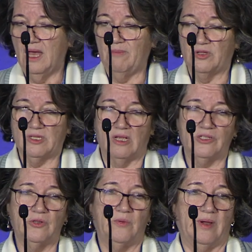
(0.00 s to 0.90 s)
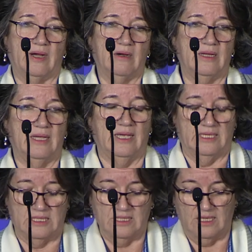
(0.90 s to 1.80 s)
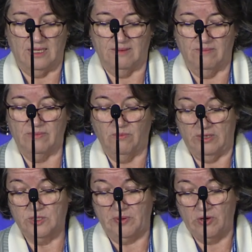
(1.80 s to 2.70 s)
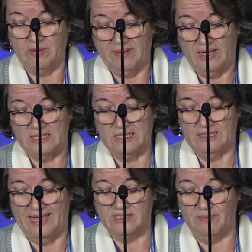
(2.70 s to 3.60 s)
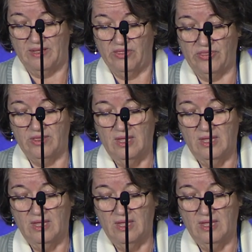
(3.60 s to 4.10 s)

I was also aware, and we spoke about it last month,